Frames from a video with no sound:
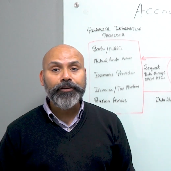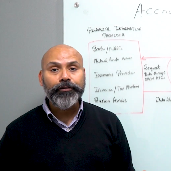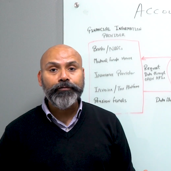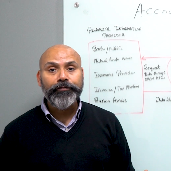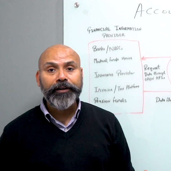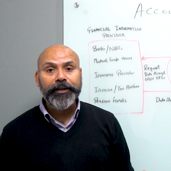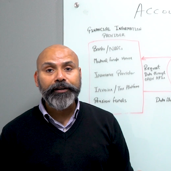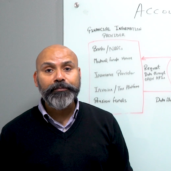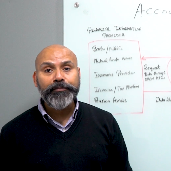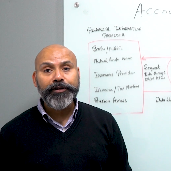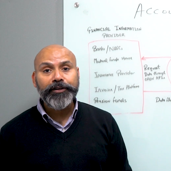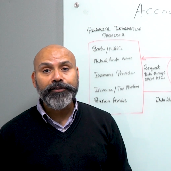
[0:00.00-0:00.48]
you
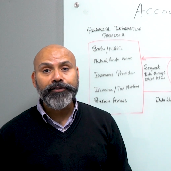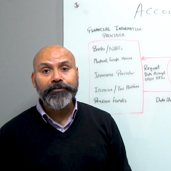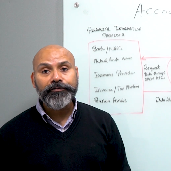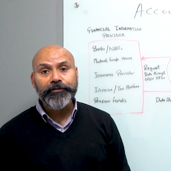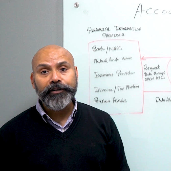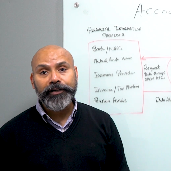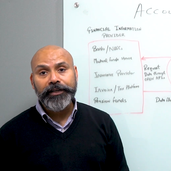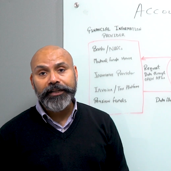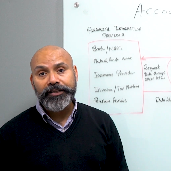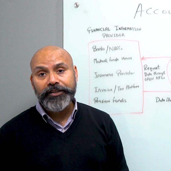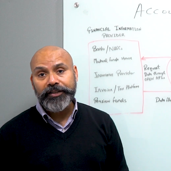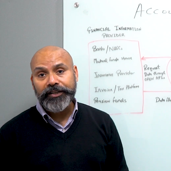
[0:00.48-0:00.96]
very much
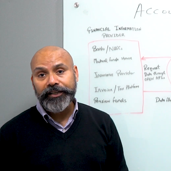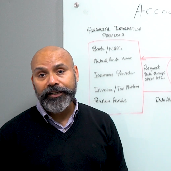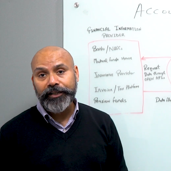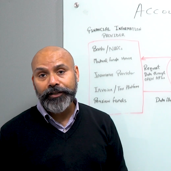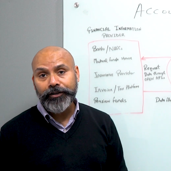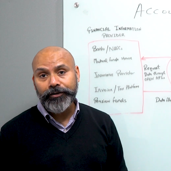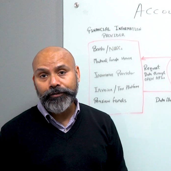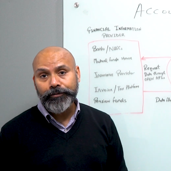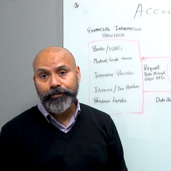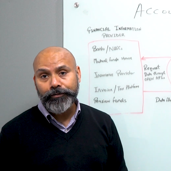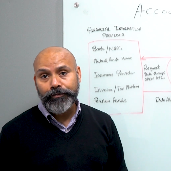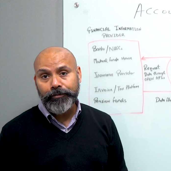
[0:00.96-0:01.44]
for
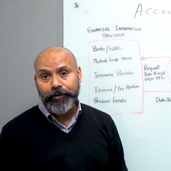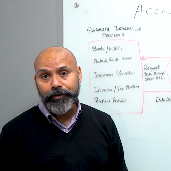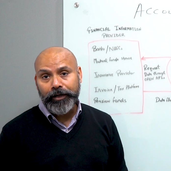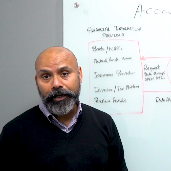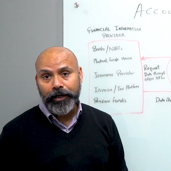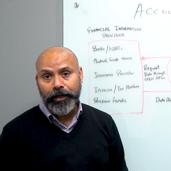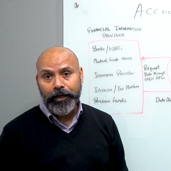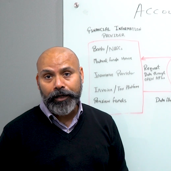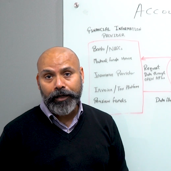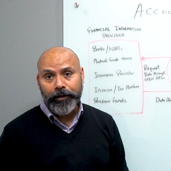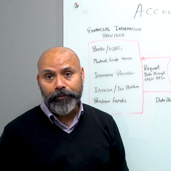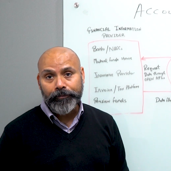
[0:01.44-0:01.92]
listening
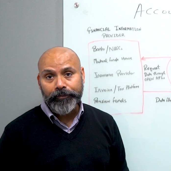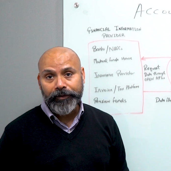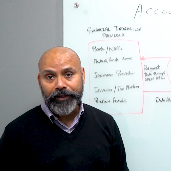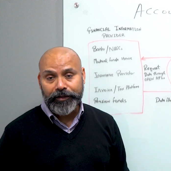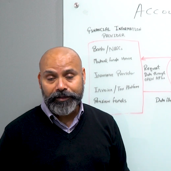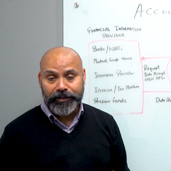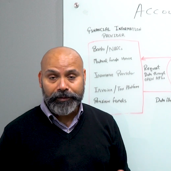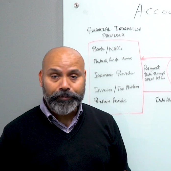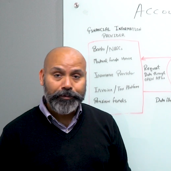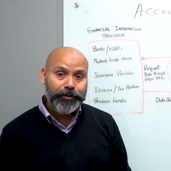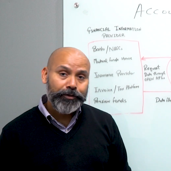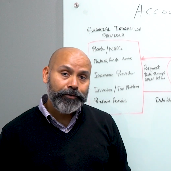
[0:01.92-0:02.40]
to
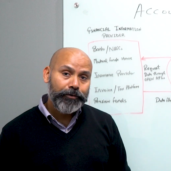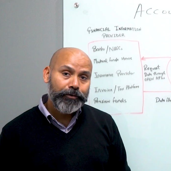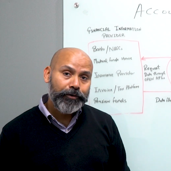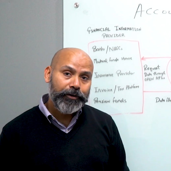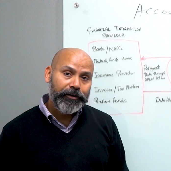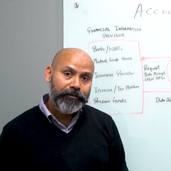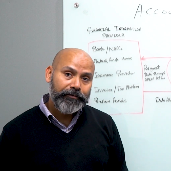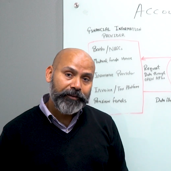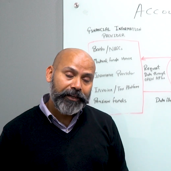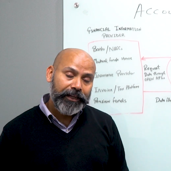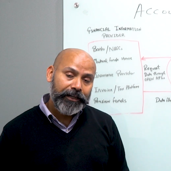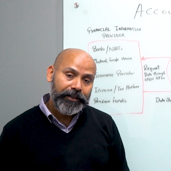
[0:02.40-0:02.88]
this episode
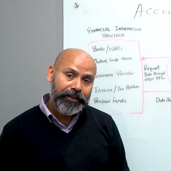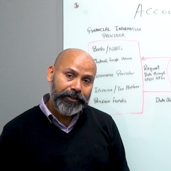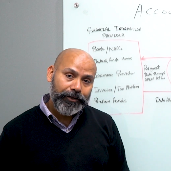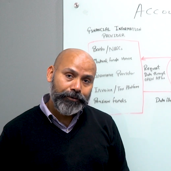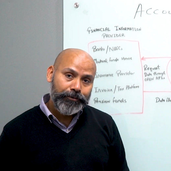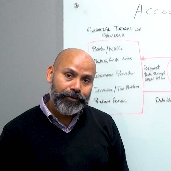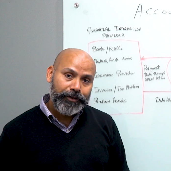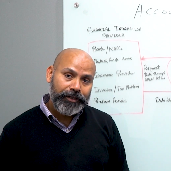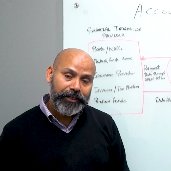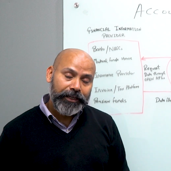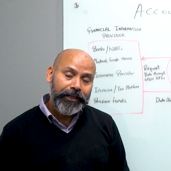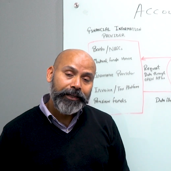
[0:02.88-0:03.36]
of Tech
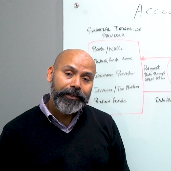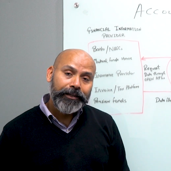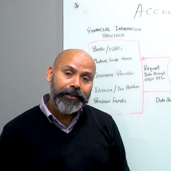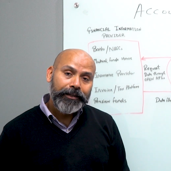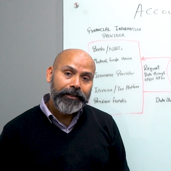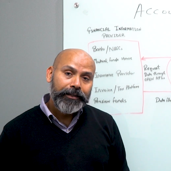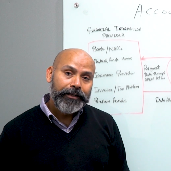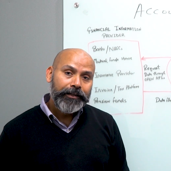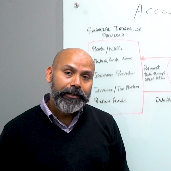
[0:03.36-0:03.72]
Tuesday.